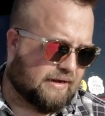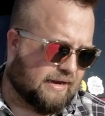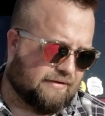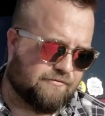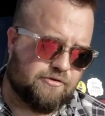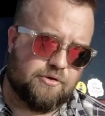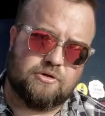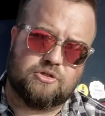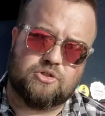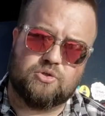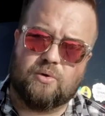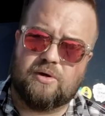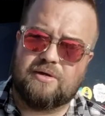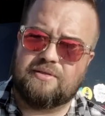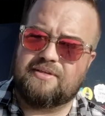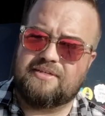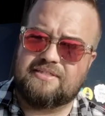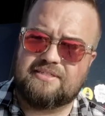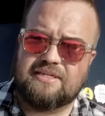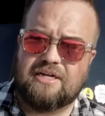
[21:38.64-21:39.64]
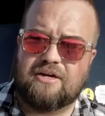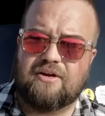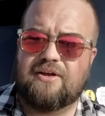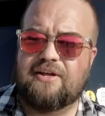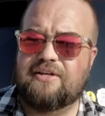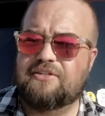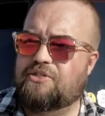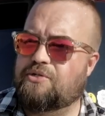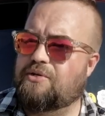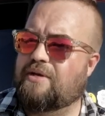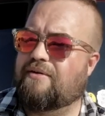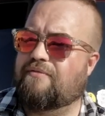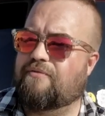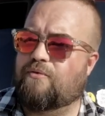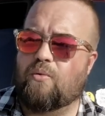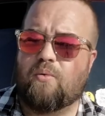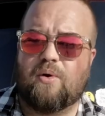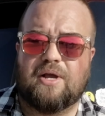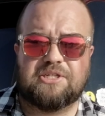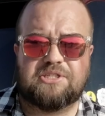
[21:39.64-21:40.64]
have you enjoyed these series? Do you have
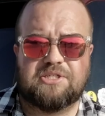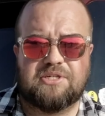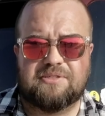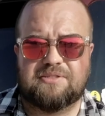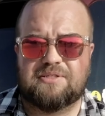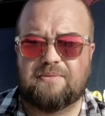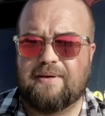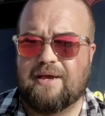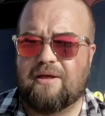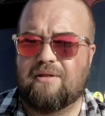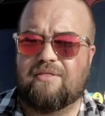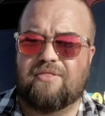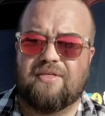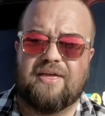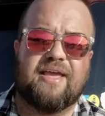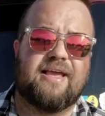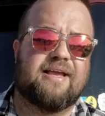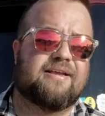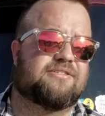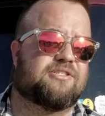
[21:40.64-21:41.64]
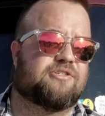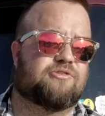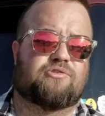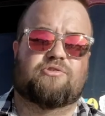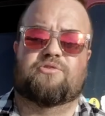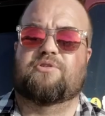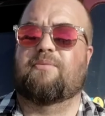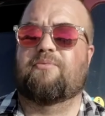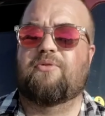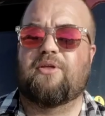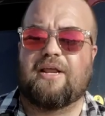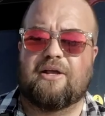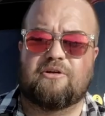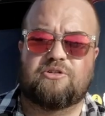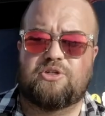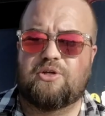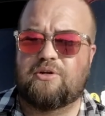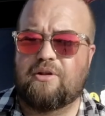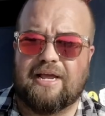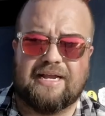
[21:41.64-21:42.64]
questions about things? Is there something
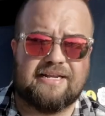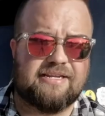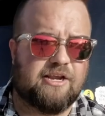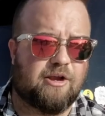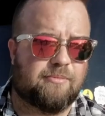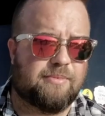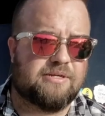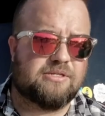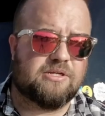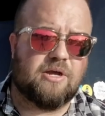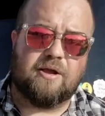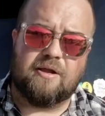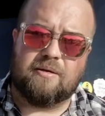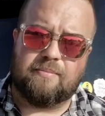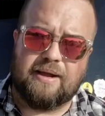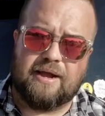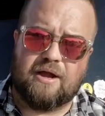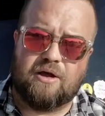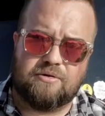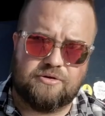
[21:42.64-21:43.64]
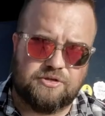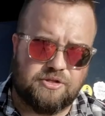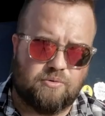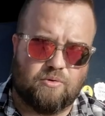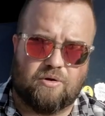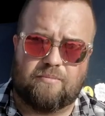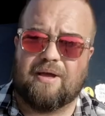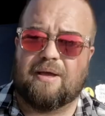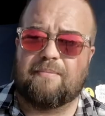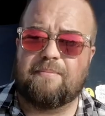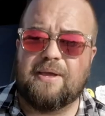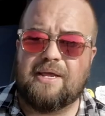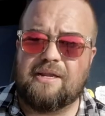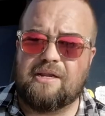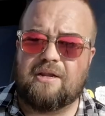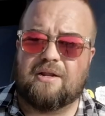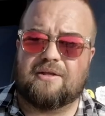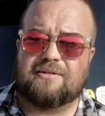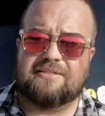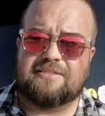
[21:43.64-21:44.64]
else you'd like to hear me talk about? Do you want my
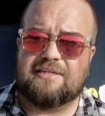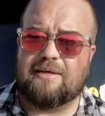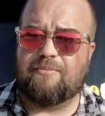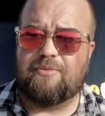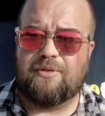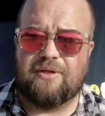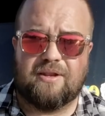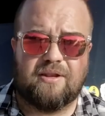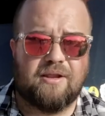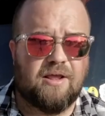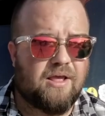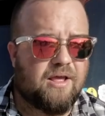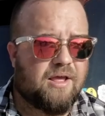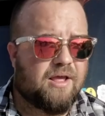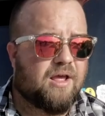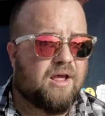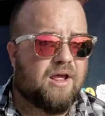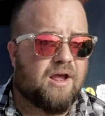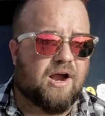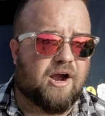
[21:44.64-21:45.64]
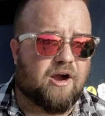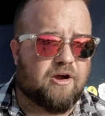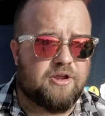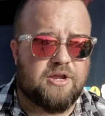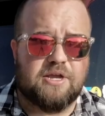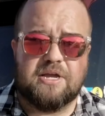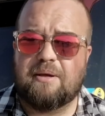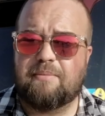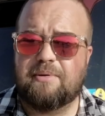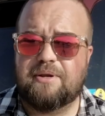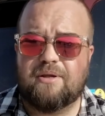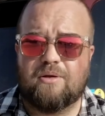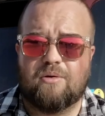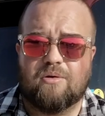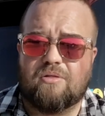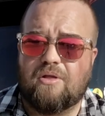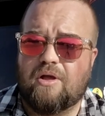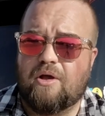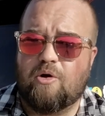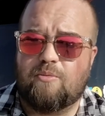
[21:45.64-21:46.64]
opinion on something? Are you coming to
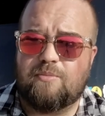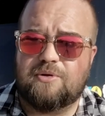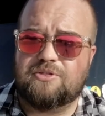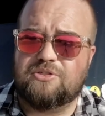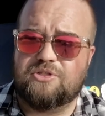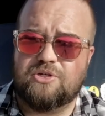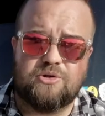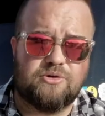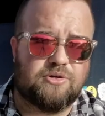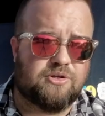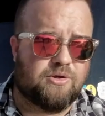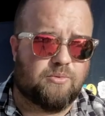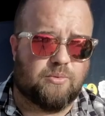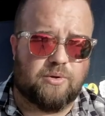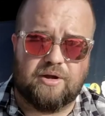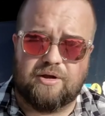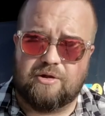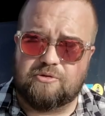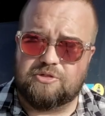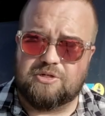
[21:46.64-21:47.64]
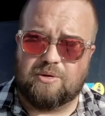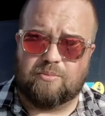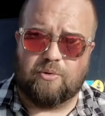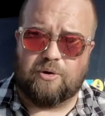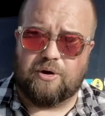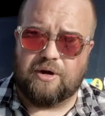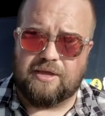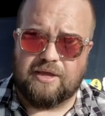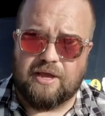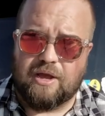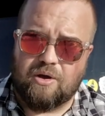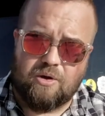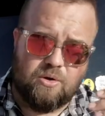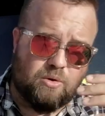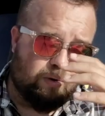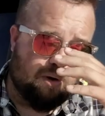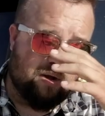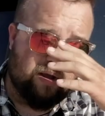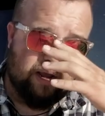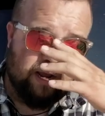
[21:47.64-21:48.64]
Oklahoma soon and you want to know somewhere to
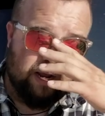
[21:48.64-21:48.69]
go?